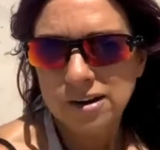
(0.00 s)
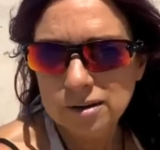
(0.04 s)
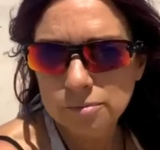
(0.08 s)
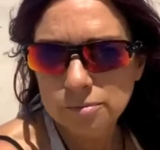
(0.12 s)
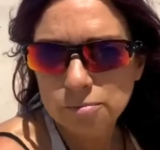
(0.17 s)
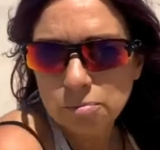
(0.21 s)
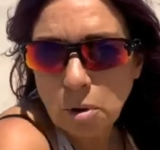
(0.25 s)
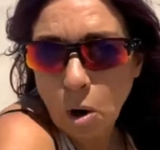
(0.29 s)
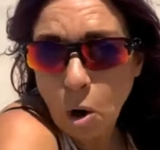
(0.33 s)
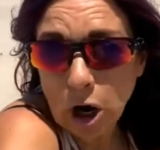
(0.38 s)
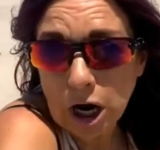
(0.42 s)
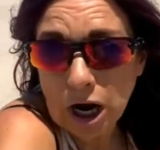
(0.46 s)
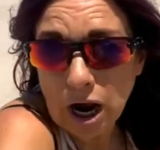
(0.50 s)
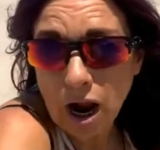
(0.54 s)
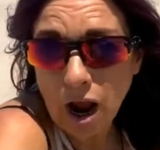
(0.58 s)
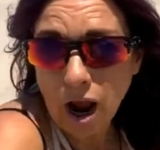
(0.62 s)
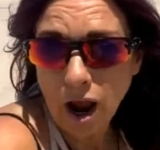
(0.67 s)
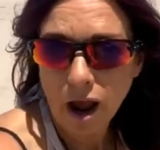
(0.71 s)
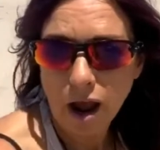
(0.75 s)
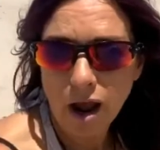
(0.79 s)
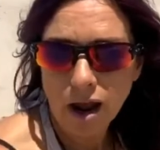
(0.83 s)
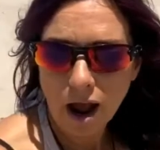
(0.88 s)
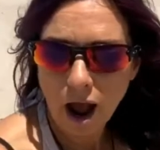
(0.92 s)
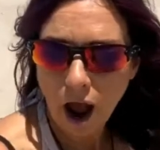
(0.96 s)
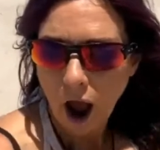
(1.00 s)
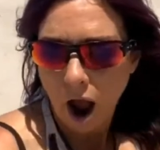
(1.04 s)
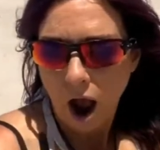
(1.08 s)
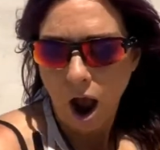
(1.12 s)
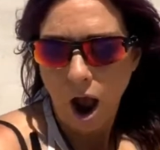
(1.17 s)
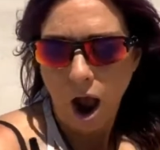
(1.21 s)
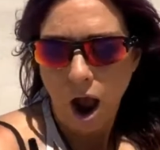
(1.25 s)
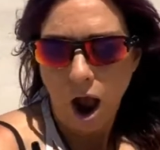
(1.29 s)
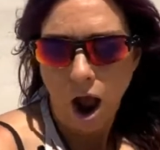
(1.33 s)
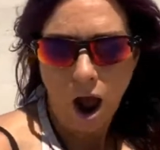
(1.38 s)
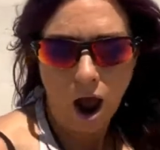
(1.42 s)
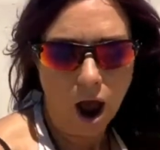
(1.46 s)
and point.
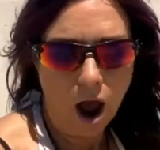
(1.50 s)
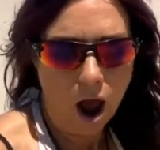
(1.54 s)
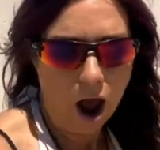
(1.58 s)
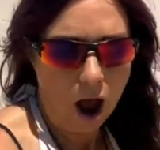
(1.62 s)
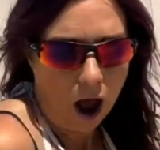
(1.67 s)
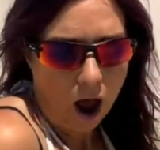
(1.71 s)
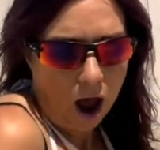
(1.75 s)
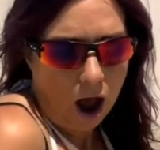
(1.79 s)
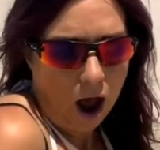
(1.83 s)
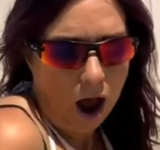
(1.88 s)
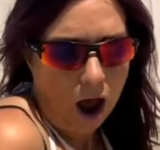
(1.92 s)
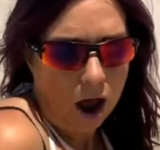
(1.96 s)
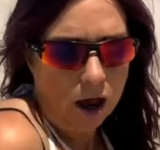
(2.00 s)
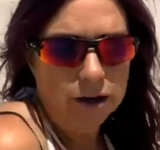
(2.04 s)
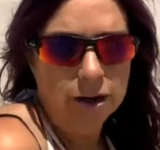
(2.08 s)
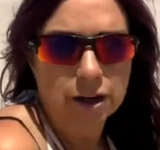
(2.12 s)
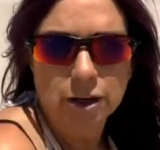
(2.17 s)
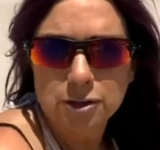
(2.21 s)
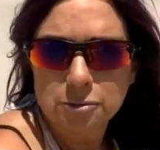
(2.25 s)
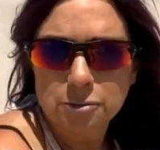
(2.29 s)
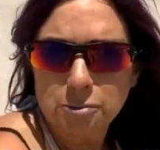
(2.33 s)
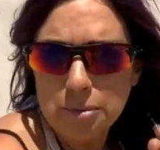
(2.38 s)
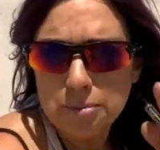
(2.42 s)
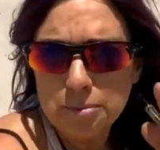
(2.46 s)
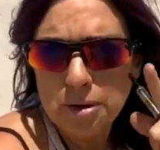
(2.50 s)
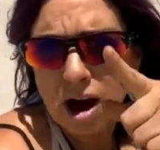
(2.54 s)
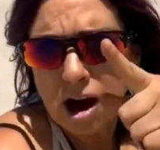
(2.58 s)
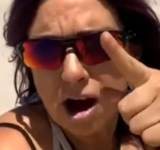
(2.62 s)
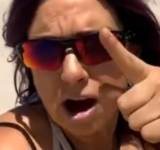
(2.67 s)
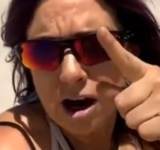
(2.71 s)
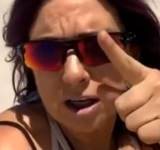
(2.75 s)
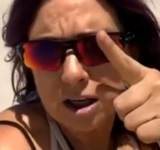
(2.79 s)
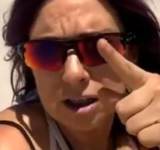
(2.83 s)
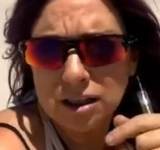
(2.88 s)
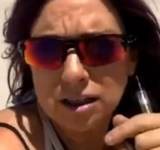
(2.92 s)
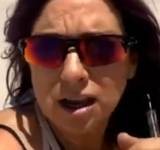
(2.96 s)
Here's my
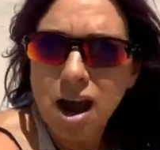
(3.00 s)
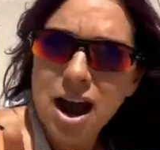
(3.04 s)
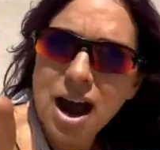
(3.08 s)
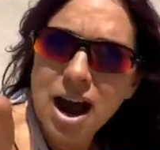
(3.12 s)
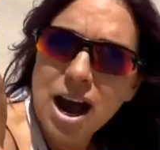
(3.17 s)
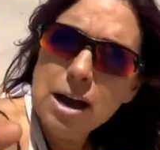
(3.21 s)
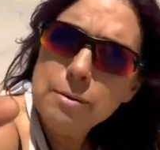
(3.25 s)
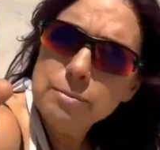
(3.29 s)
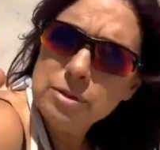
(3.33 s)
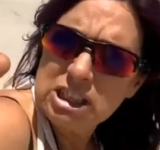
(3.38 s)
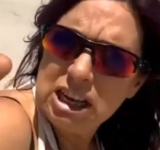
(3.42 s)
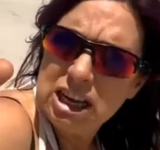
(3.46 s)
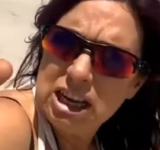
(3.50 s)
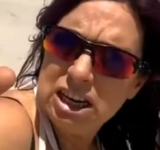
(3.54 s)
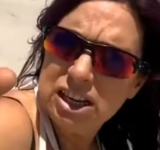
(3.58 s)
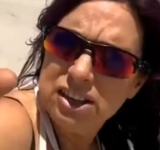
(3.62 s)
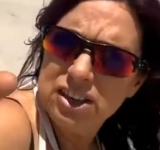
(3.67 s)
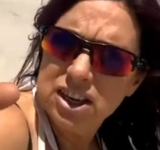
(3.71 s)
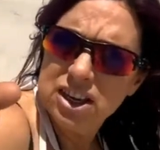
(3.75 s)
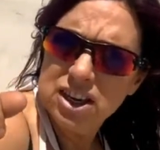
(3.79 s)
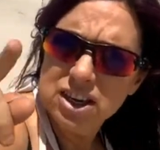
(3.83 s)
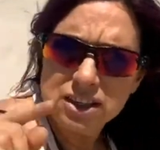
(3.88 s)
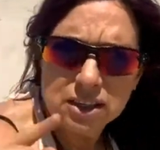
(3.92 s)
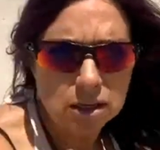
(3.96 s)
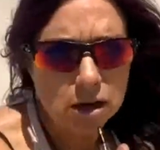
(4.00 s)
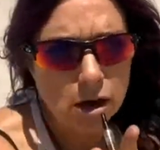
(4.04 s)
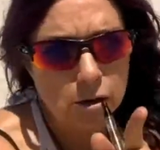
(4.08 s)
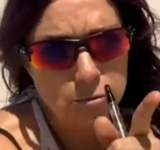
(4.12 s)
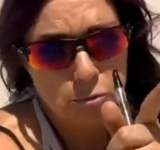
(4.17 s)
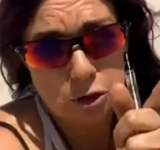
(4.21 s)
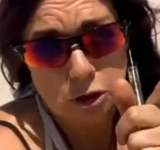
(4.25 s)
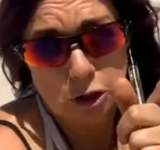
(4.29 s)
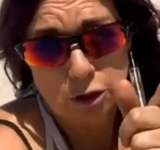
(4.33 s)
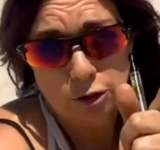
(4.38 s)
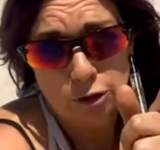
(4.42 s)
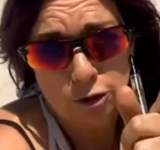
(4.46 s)
box. I'm saying this.
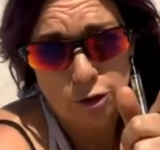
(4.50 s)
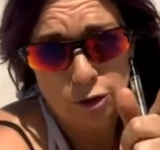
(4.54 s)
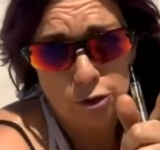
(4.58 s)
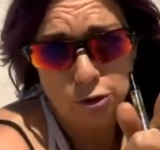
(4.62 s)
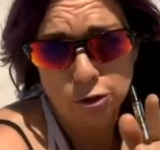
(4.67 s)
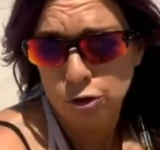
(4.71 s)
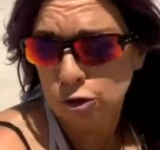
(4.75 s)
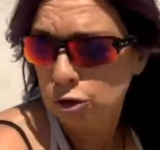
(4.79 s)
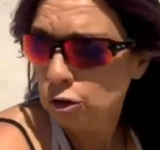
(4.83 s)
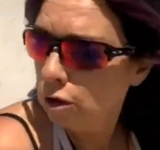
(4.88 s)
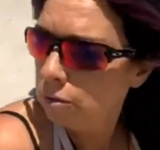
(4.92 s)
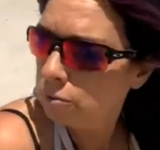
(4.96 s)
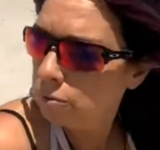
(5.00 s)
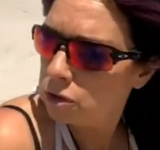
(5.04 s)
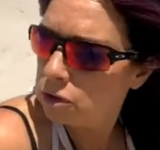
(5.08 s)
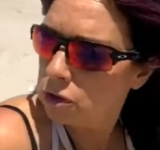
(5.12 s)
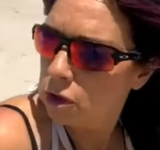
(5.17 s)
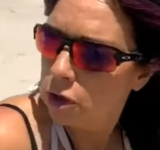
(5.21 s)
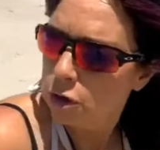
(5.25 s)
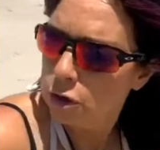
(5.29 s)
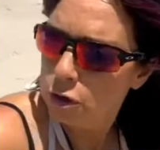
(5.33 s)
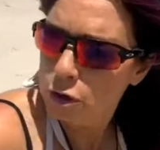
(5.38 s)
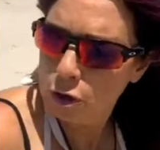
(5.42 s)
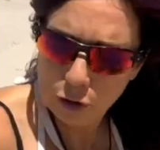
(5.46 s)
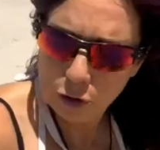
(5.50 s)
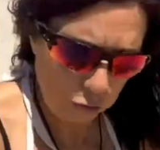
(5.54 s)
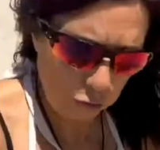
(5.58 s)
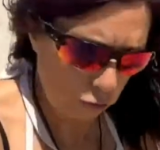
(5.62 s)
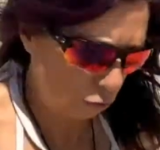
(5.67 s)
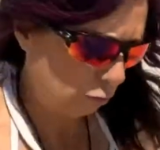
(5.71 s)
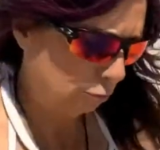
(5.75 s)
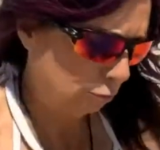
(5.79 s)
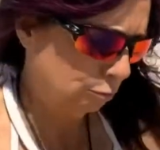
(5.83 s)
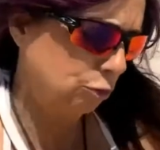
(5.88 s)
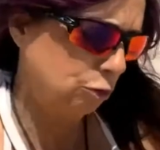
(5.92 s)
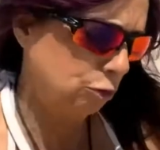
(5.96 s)
I'm saying this. I'm saying this.
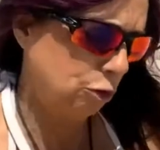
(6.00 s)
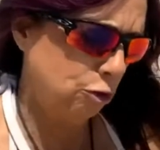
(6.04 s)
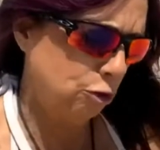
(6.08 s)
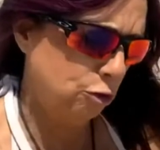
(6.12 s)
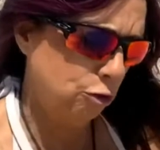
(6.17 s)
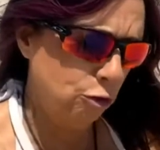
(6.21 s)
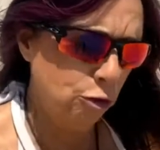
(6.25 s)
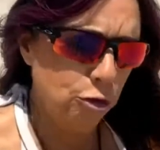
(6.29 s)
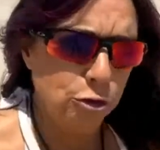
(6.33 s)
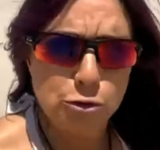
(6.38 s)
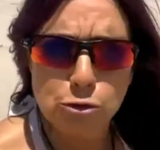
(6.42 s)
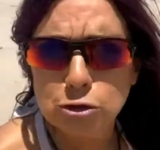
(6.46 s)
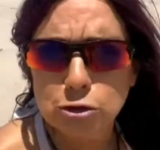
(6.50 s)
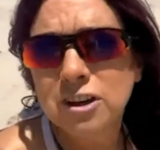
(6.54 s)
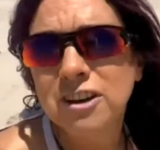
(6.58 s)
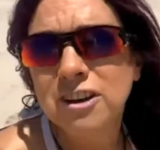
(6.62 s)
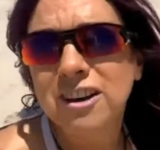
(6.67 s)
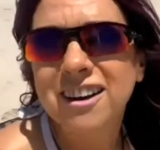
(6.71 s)
I'm saying this.